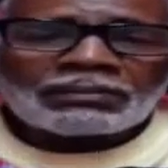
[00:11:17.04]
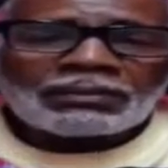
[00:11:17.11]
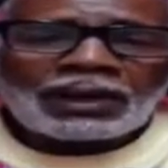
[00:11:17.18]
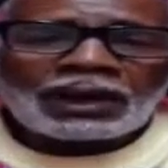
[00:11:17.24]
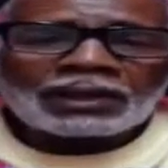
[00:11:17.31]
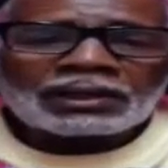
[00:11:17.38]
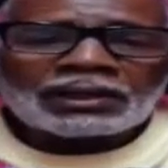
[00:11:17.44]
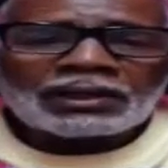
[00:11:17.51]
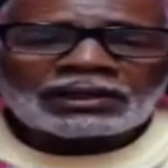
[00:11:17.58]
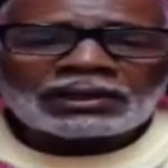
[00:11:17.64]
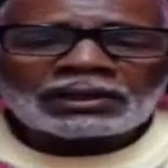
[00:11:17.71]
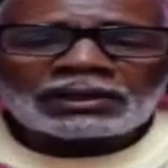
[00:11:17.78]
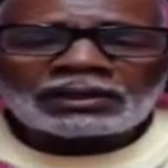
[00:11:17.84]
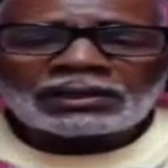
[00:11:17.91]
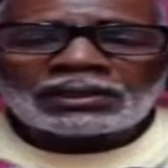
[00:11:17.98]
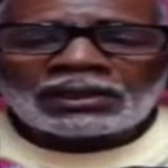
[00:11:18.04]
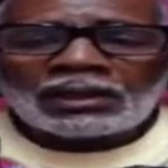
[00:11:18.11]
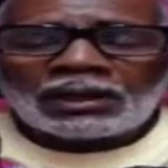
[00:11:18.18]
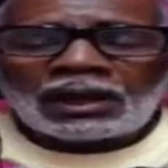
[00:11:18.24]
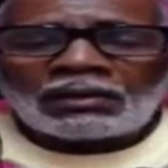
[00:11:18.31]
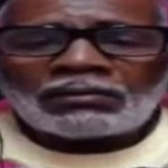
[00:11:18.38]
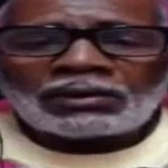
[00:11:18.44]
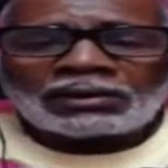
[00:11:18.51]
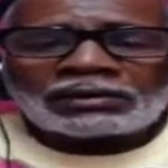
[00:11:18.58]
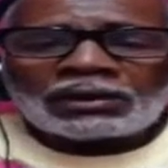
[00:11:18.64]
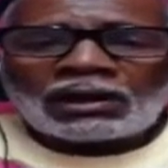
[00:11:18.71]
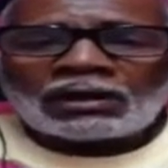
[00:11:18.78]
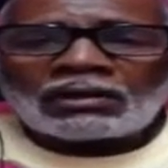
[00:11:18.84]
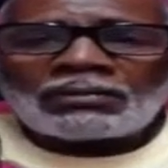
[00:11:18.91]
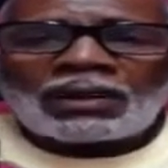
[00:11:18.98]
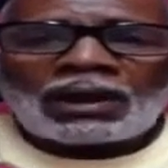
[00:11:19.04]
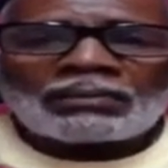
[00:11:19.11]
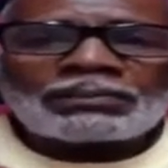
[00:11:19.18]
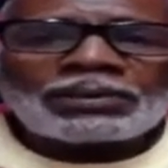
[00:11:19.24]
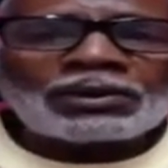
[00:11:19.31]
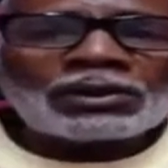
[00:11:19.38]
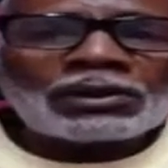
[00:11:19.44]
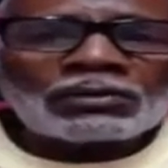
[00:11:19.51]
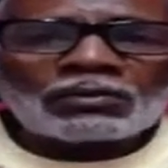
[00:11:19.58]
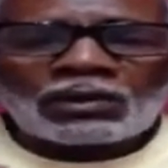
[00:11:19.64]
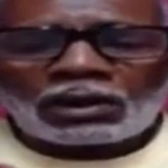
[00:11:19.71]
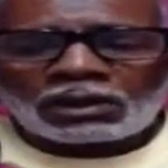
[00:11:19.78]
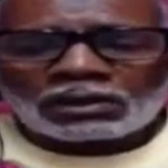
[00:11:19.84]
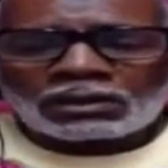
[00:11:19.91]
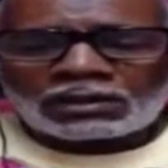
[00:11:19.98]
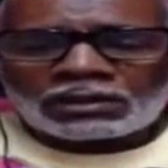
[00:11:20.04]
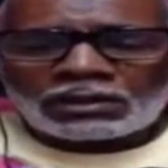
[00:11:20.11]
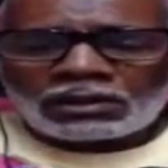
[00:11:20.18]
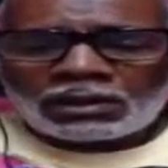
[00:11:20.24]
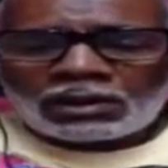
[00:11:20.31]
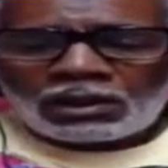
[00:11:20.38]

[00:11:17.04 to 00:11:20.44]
get back and I want to talk about Pearlie Walker.